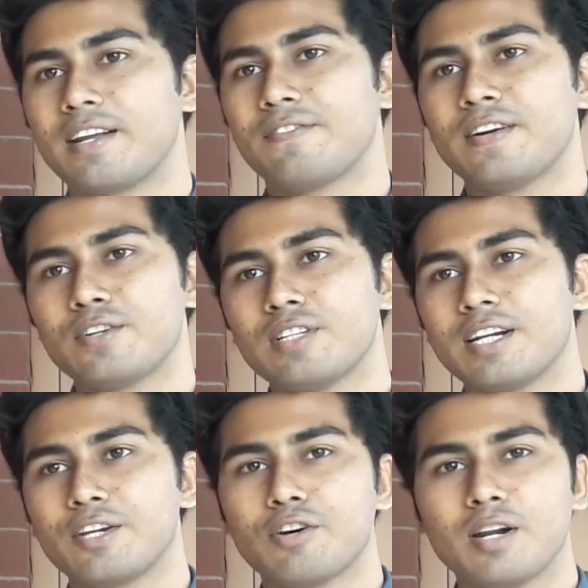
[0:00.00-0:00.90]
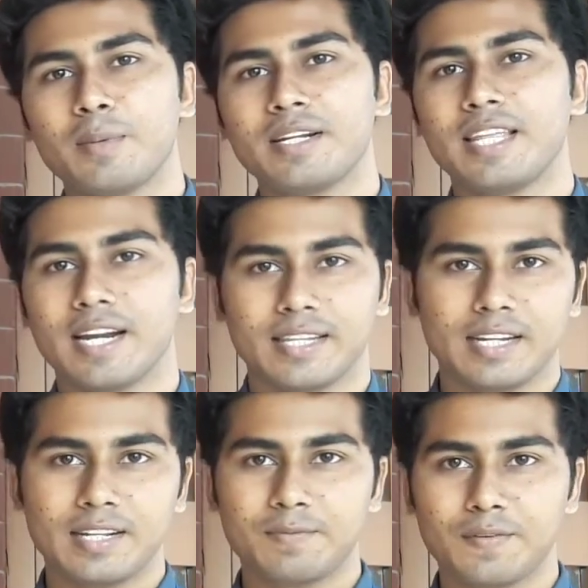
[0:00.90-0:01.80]
refer to the requirement that
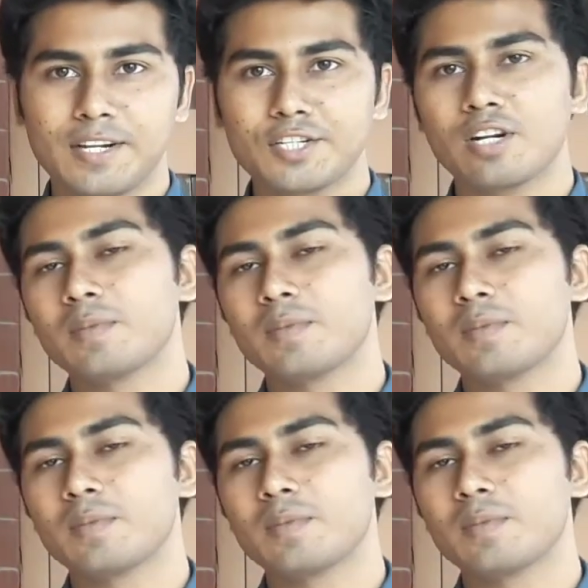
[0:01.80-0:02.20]
the deprivation